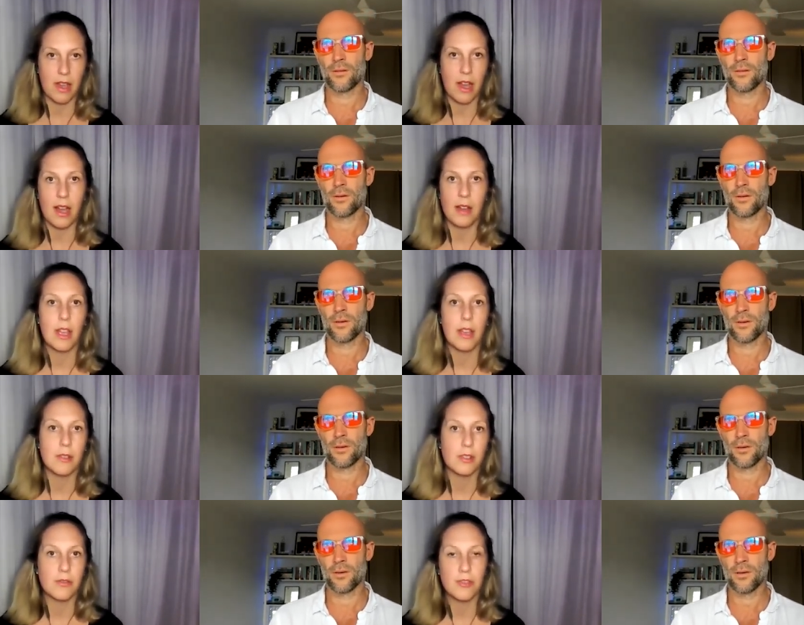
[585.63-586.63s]
Speaker 1: uh,
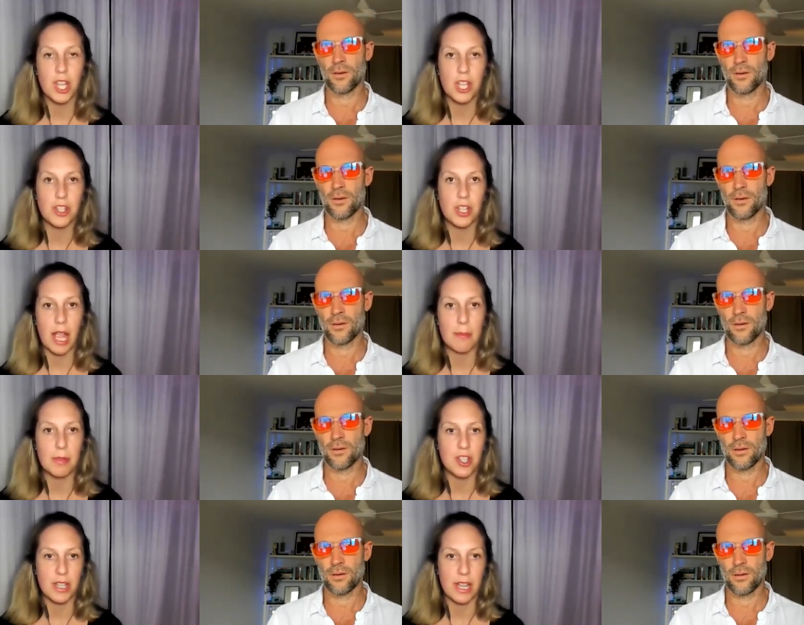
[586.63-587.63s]
changing our
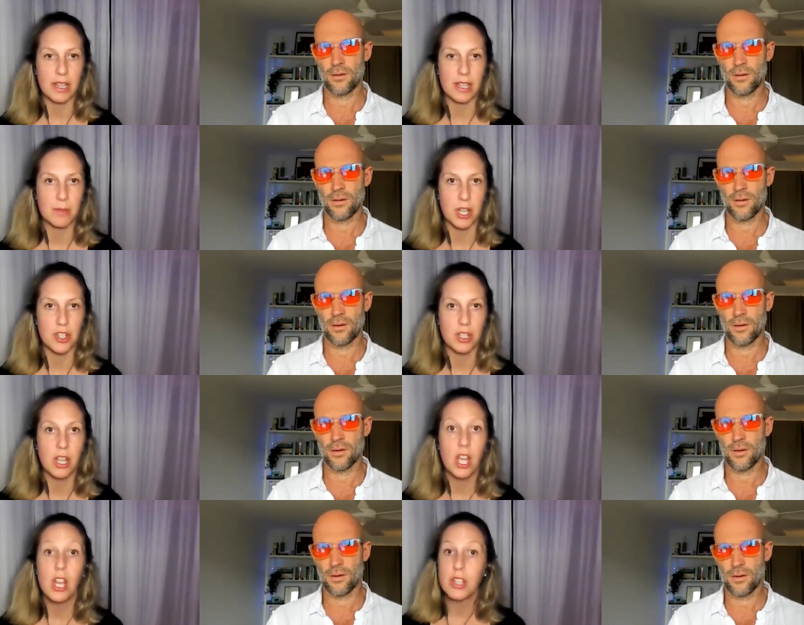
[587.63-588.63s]
epigenetic
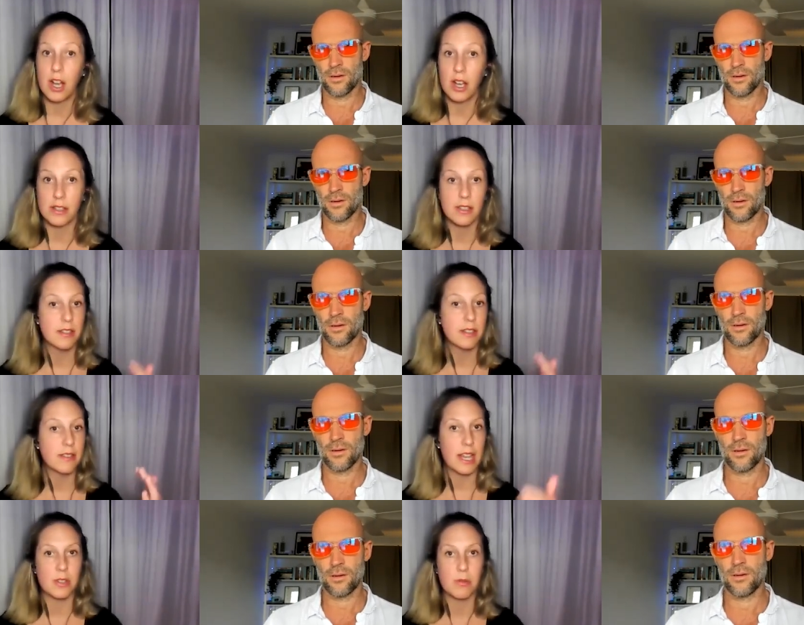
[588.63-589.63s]
expression. Toxins,
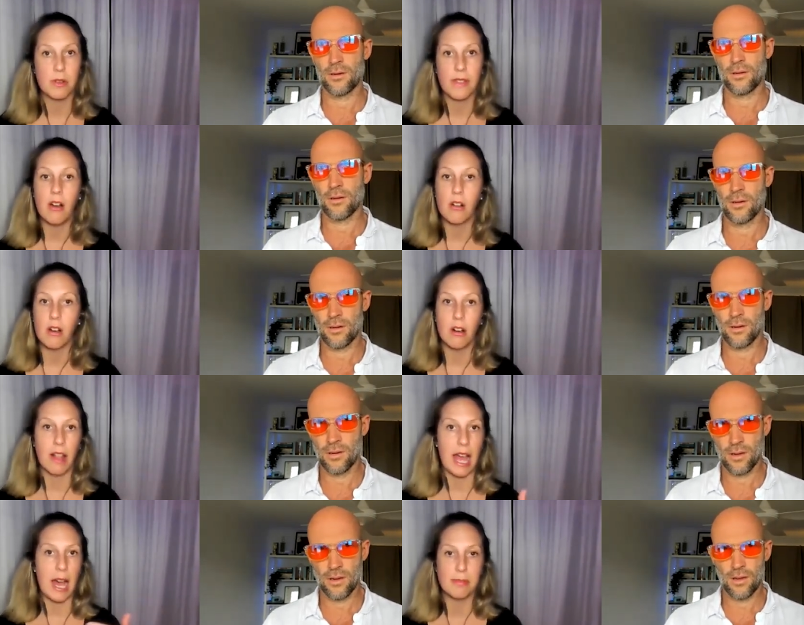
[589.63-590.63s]
that's where the
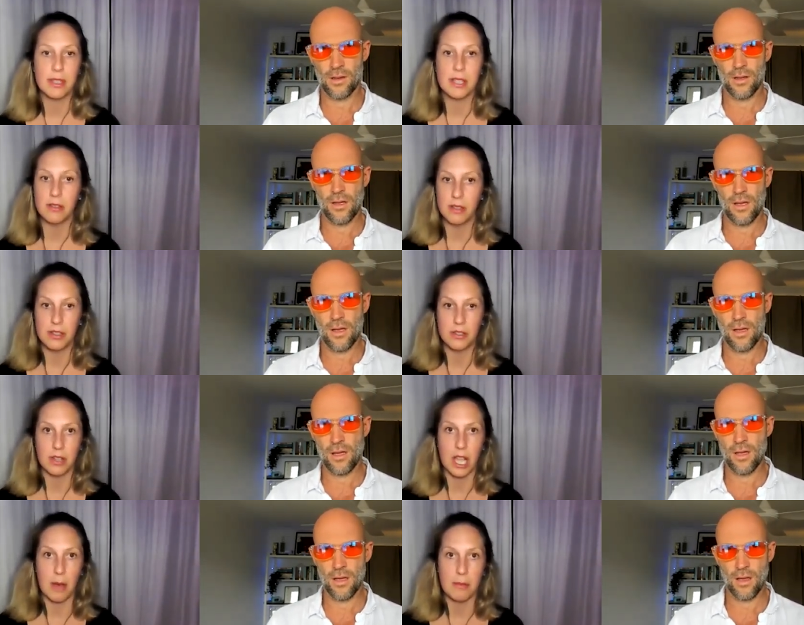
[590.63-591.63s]
alcohol absolutely is
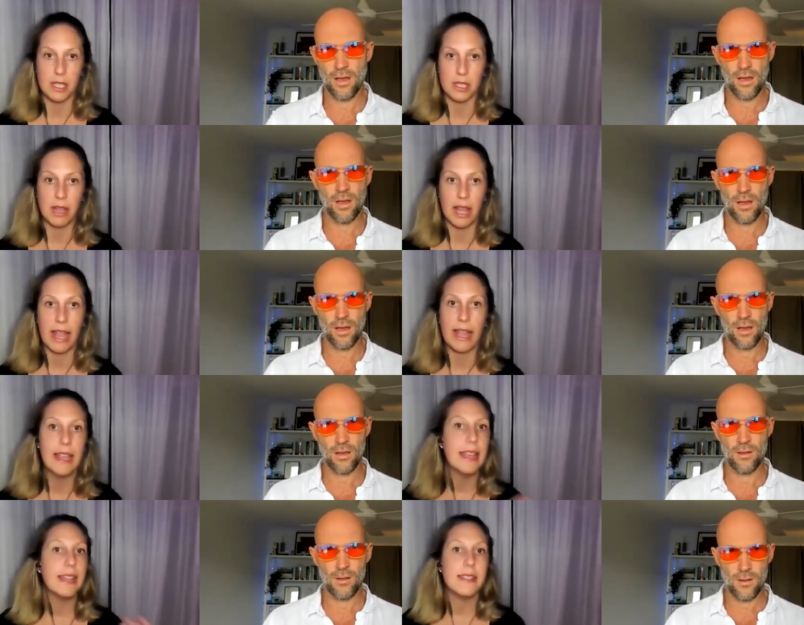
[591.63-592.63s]
going to come into play.
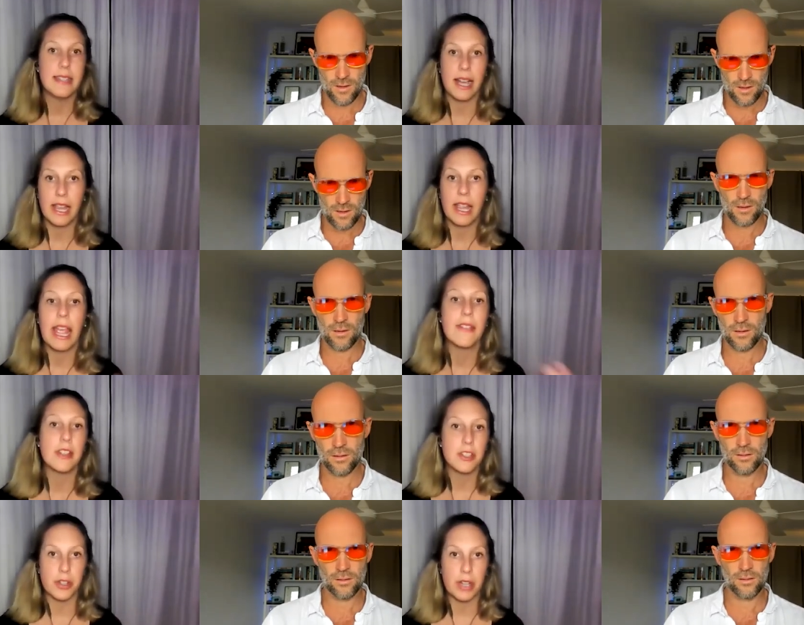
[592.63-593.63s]
Diet, and
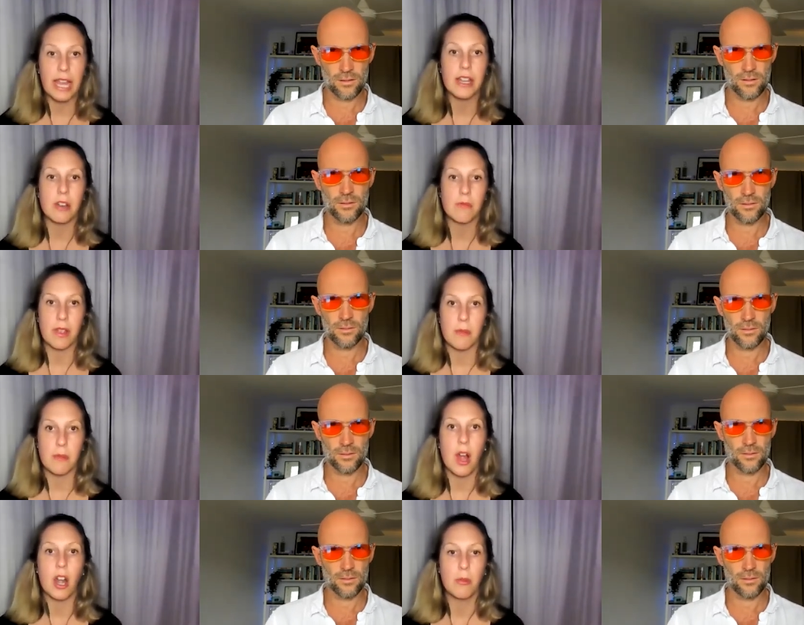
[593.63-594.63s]
then circadian
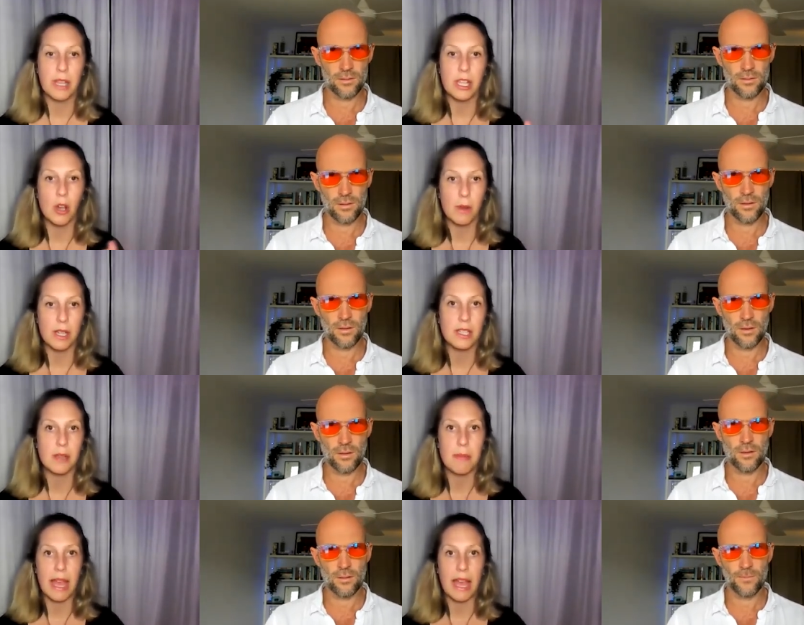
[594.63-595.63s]
rhythm. Are we going
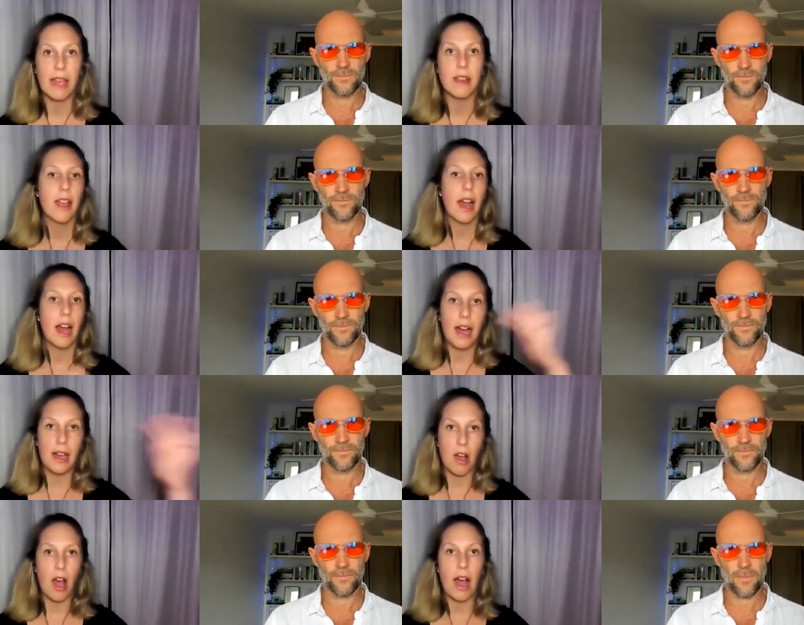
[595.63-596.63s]
to bed
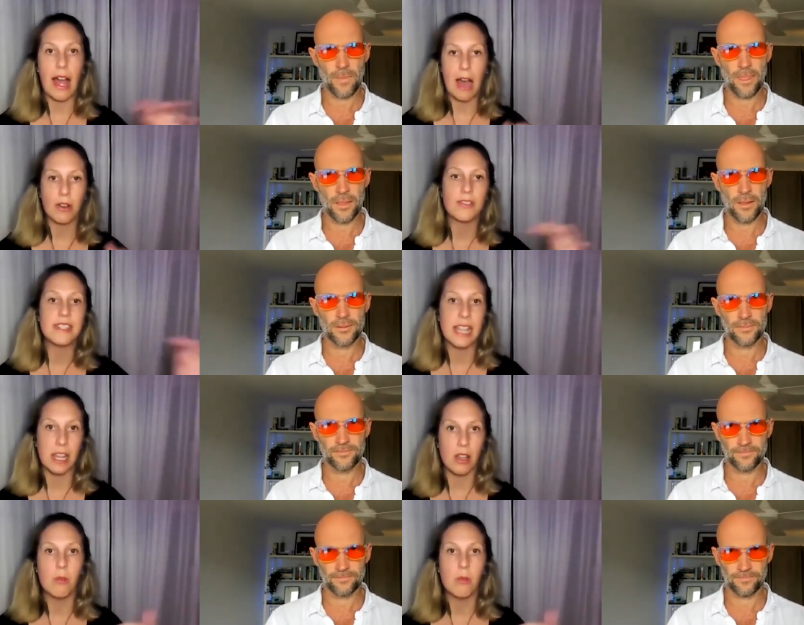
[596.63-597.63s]
uh, out of
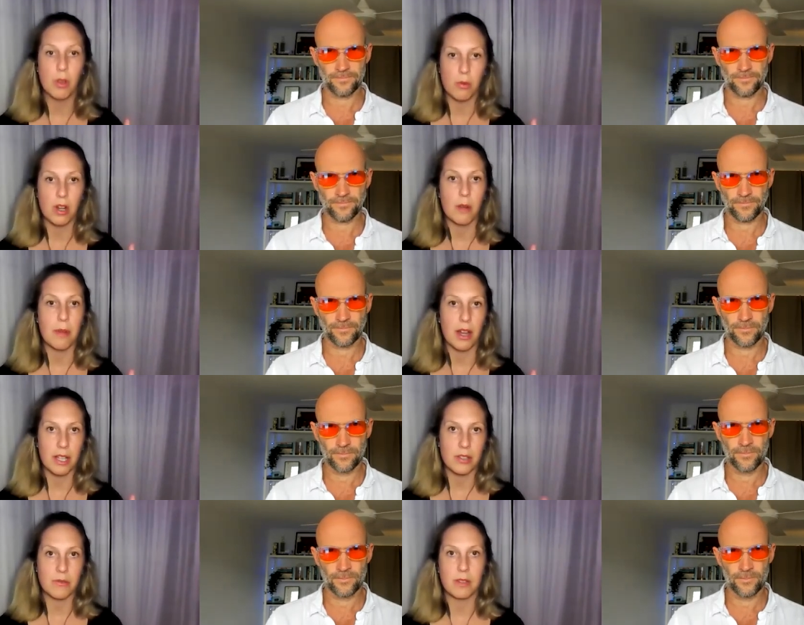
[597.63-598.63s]
sync with what our
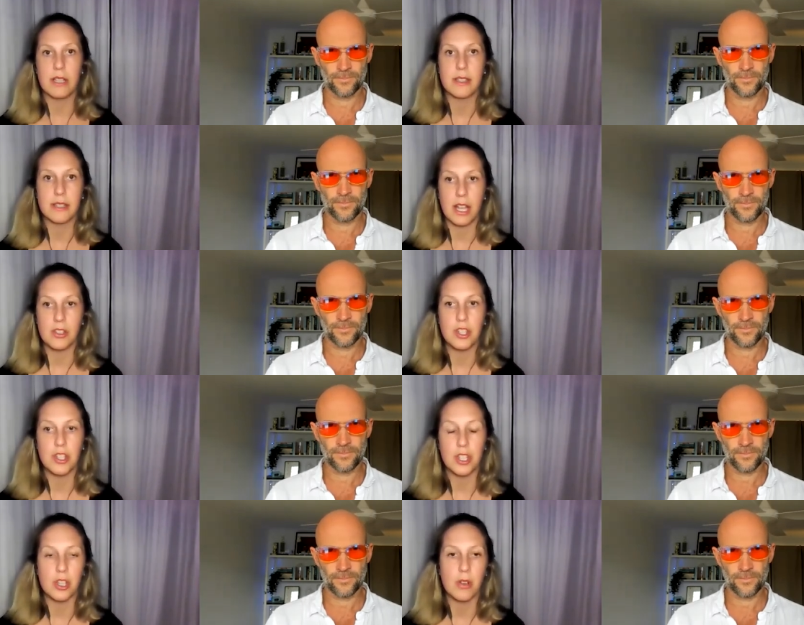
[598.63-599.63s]
body is really designed to
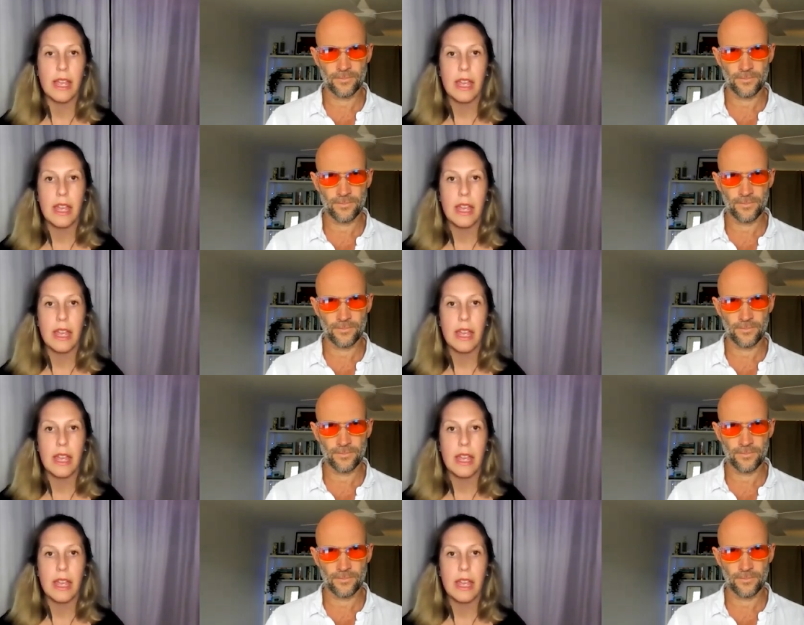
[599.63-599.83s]
do?